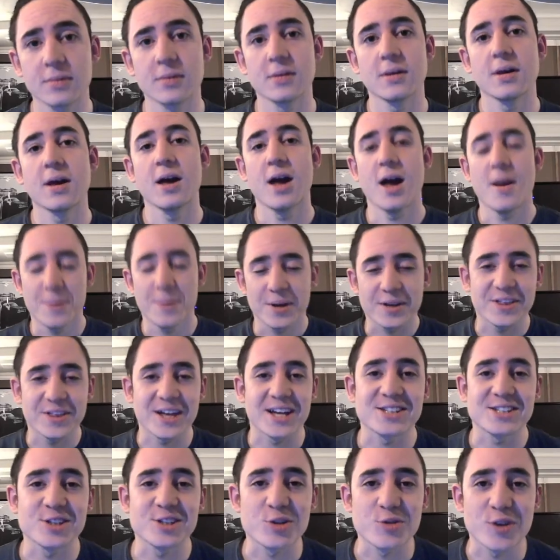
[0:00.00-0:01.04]
A big
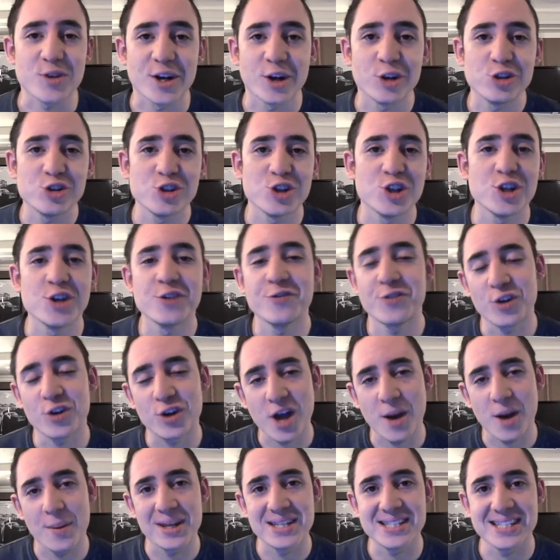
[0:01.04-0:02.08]
thanks to GringoJR for
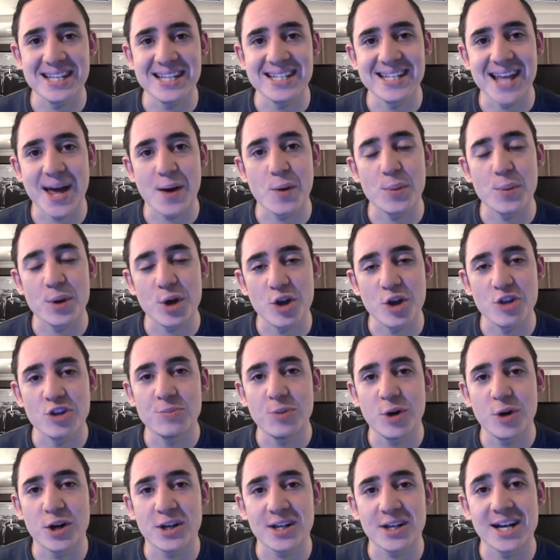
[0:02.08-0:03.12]
coming and sitting down with me on the
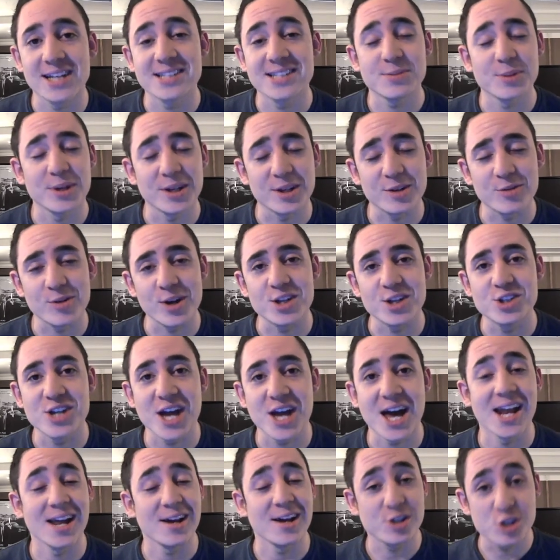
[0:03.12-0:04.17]
podcast. We had a great chat,
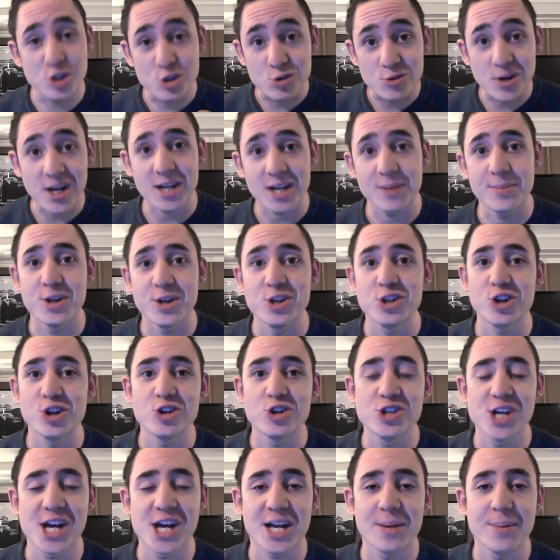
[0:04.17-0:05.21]
and I do recommend you go
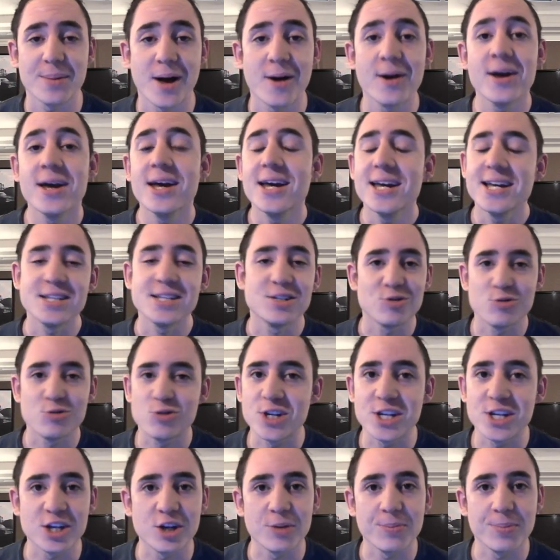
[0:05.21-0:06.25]
check him out. He's a
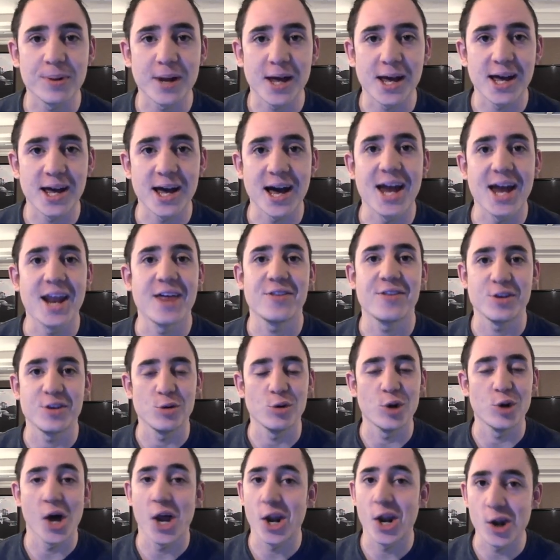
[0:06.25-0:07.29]
really good player, and I think you'll
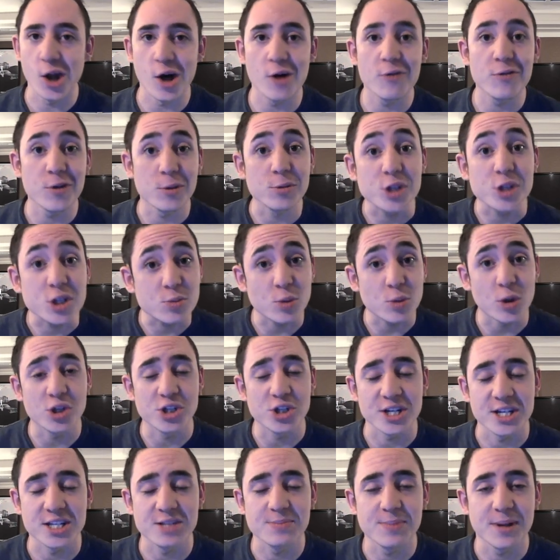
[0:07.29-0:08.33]
learn a lot from just
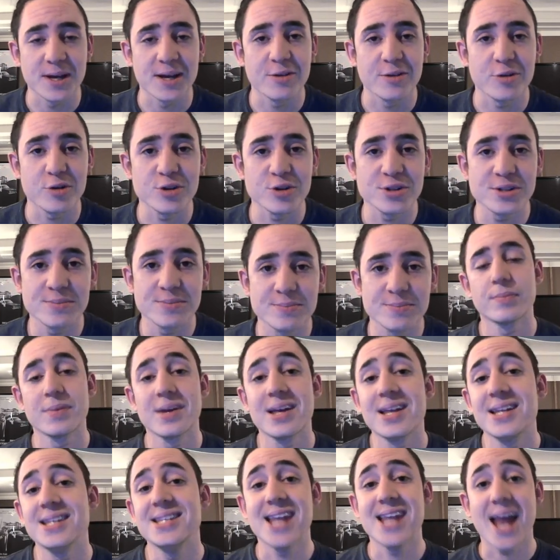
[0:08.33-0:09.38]
watching his playthroughs.
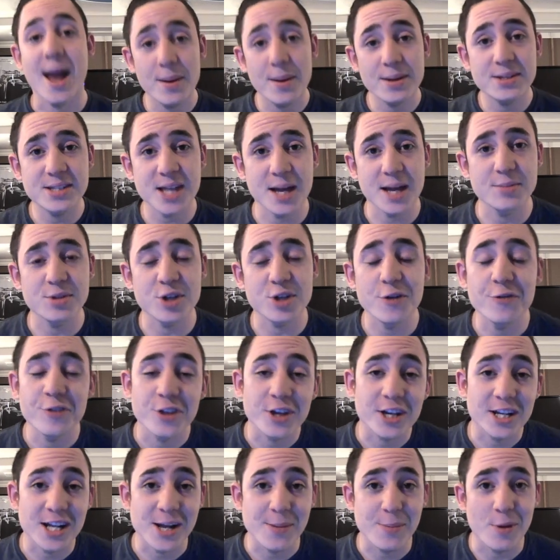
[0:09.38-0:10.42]
Now it's time to go for the
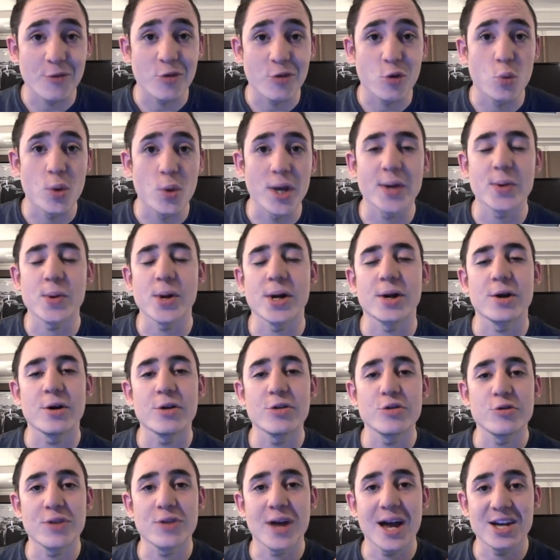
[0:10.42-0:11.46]
clip of the week, where I go
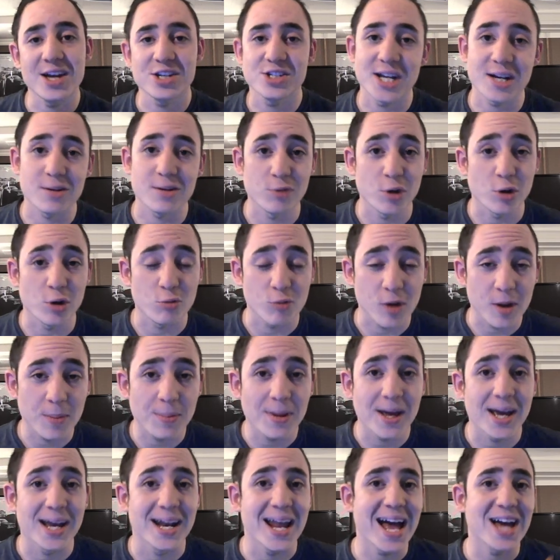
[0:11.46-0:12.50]
through the hashtag Rogue
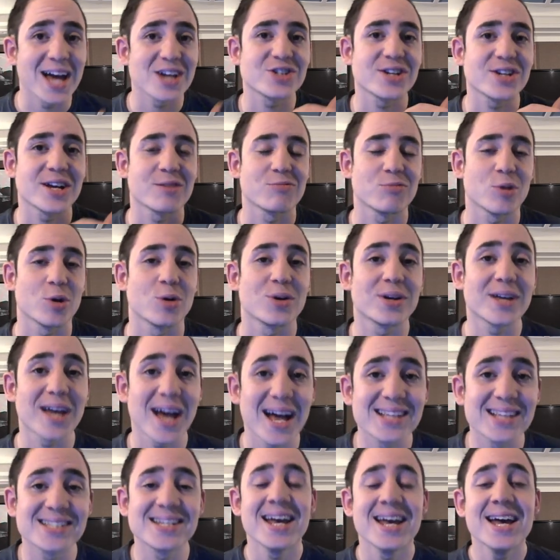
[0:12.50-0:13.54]
Replay and hashtag
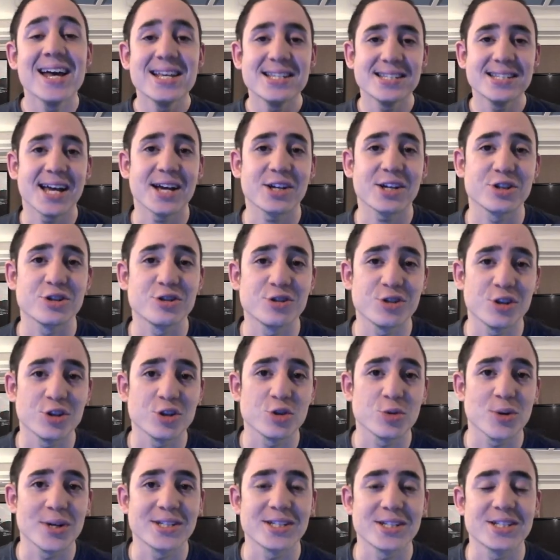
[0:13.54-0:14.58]
RogueCast sections on
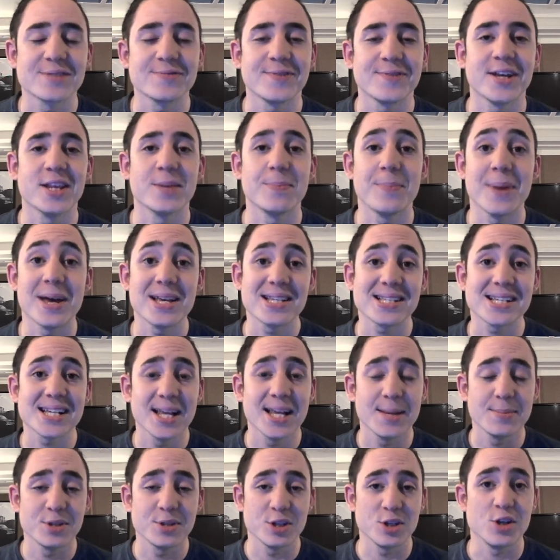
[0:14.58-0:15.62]
Twitter to find the best
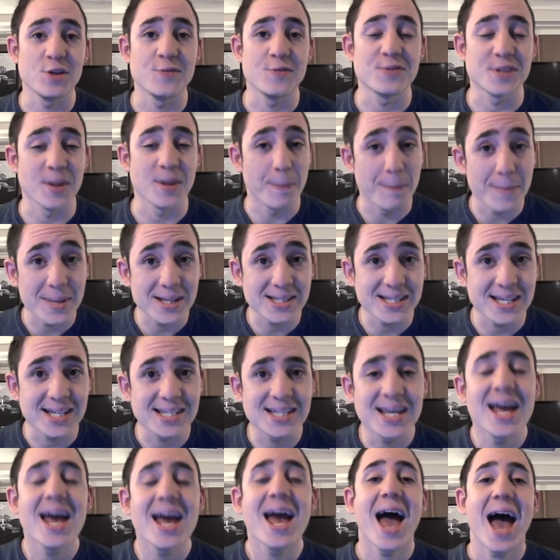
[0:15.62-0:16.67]
clips that you've submitted.
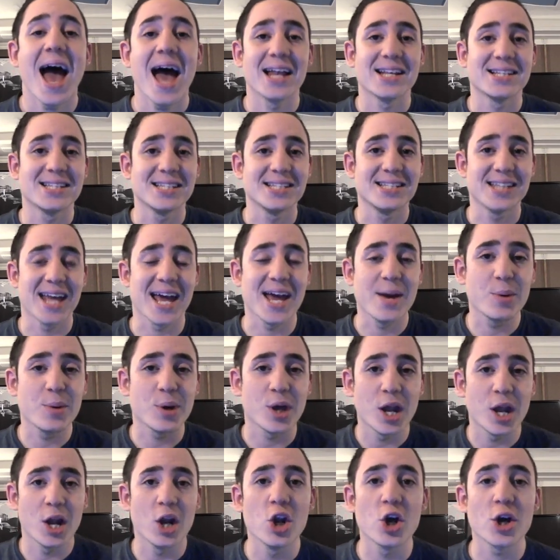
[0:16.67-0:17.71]
And today we're
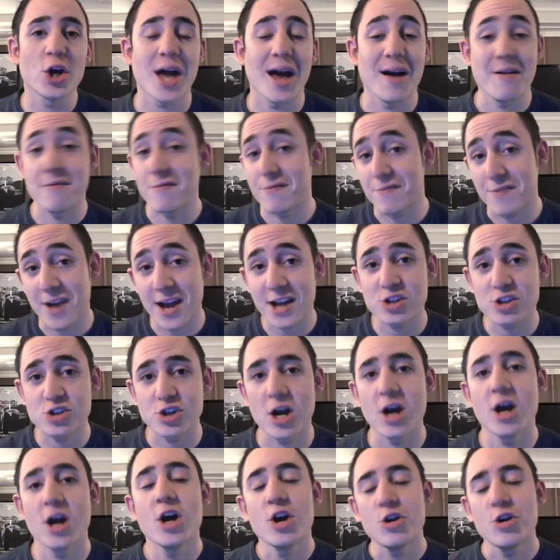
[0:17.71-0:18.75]
going to look at
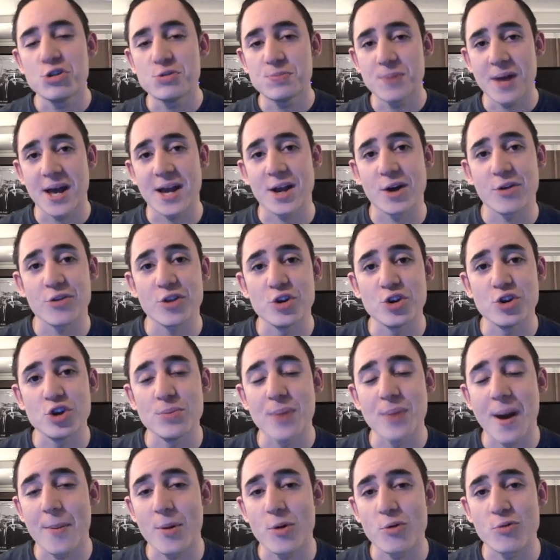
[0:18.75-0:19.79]
Vectra, who's playing on the new
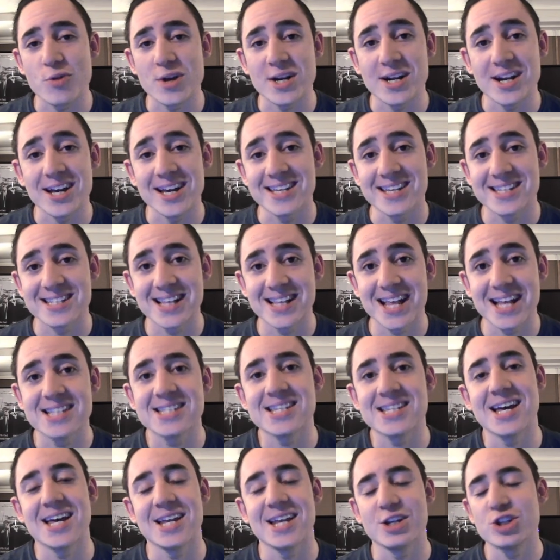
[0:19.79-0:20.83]
map Arena as Lancer
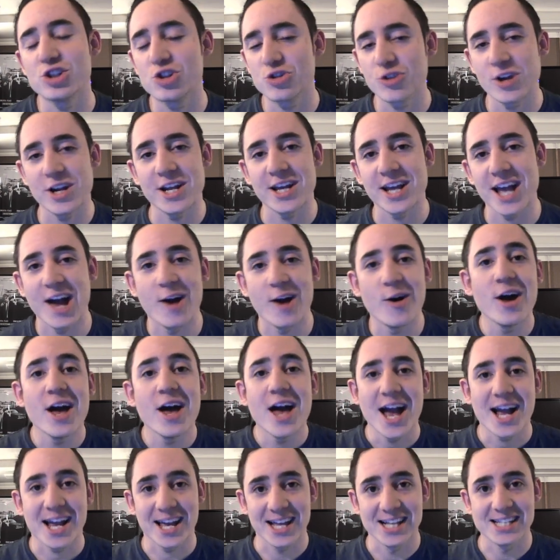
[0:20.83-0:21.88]
and is shredding out
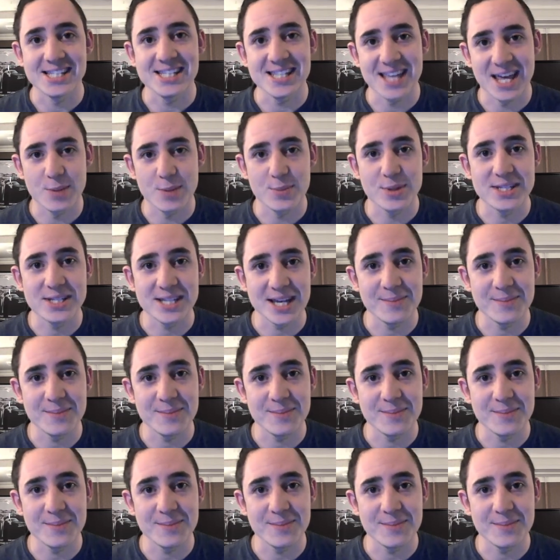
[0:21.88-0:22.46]
against the enemy team.